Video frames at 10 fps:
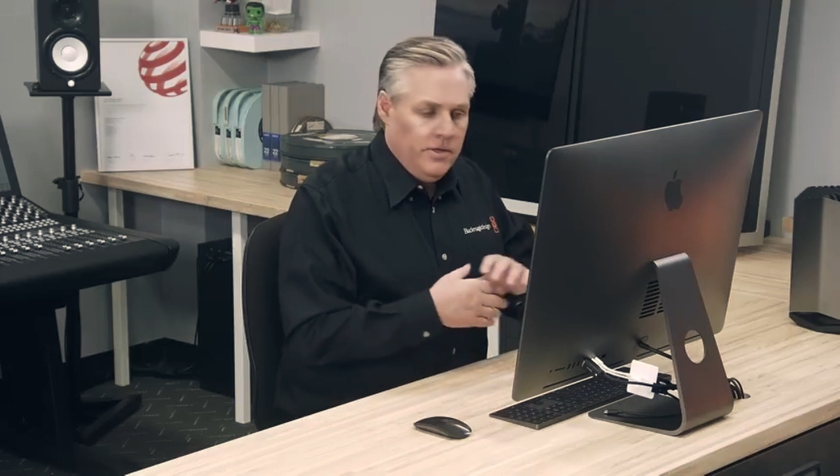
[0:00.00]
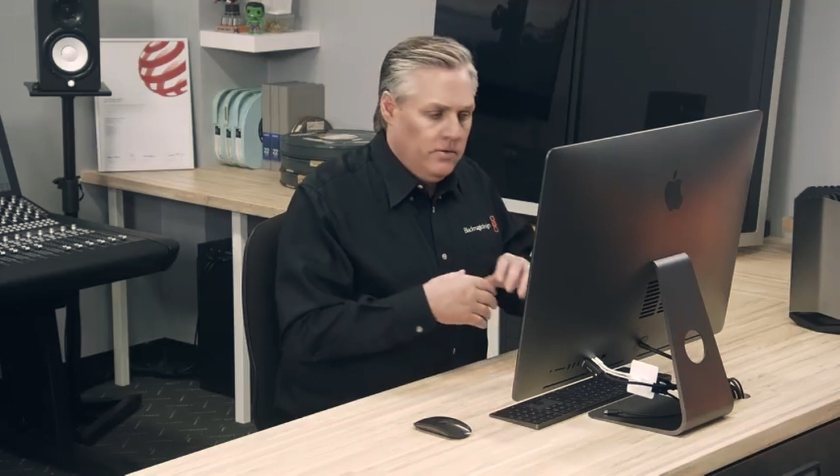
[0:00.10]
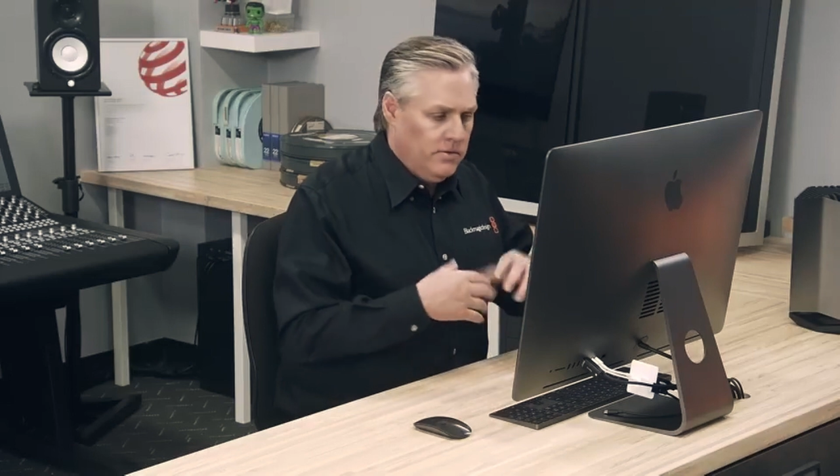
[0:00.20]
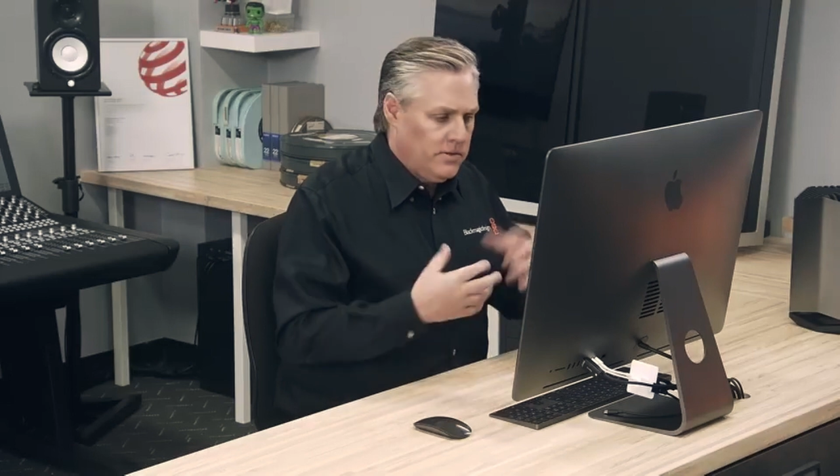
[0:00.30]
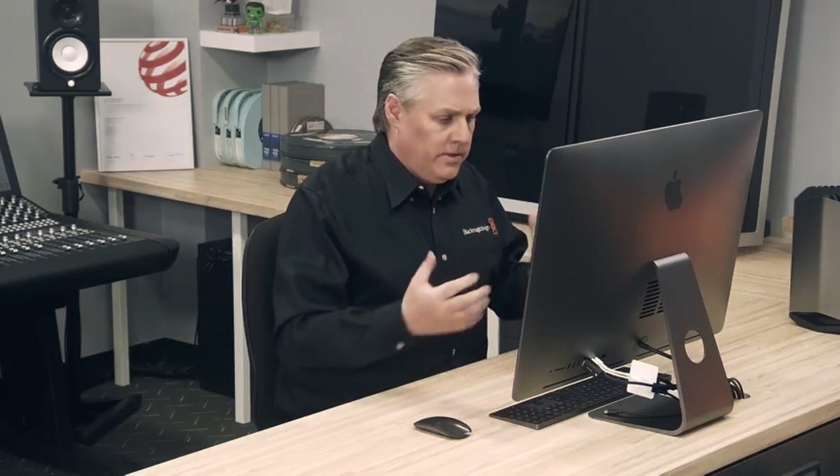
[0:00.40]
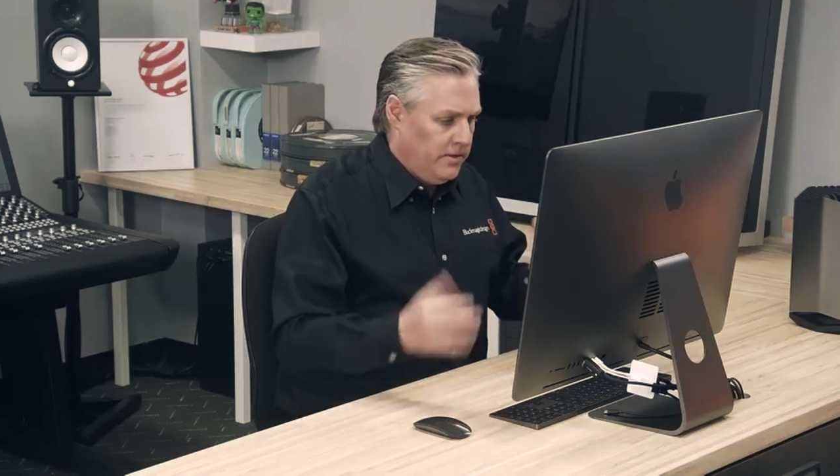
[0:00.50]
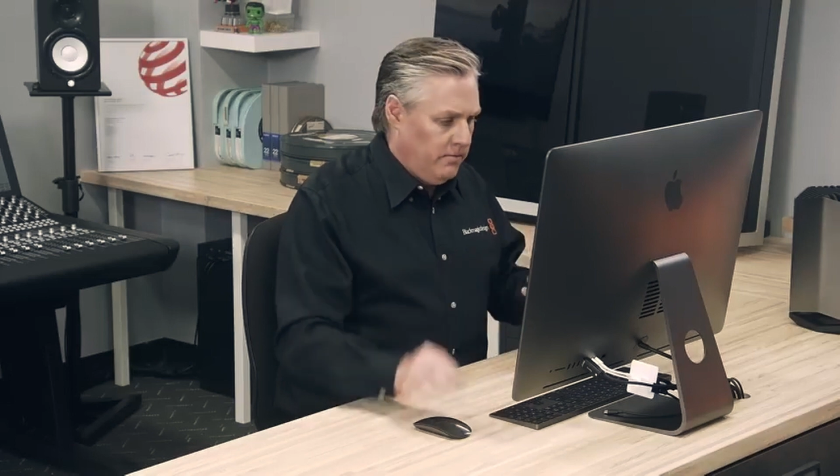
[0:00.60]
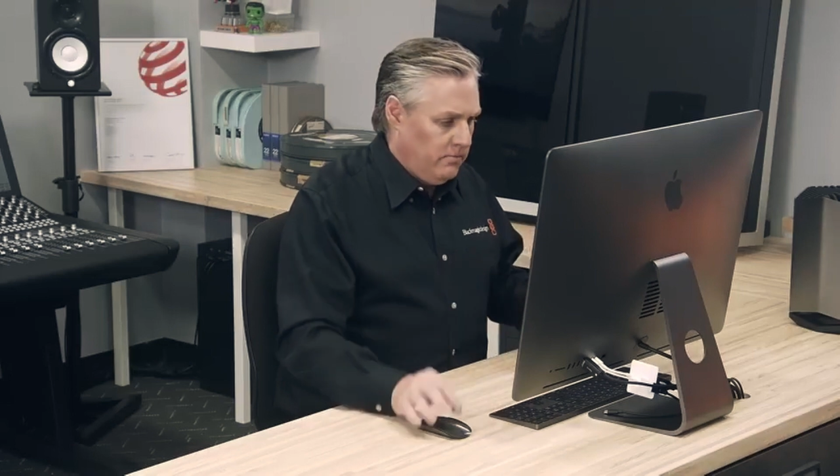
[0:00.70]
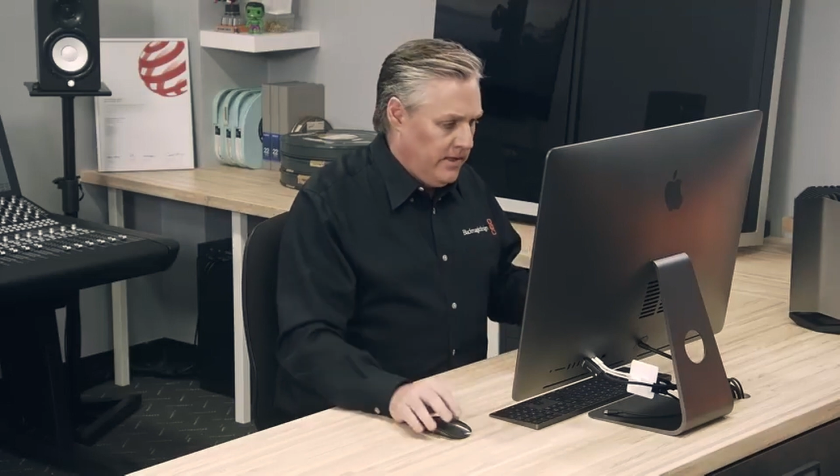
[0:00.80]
you can also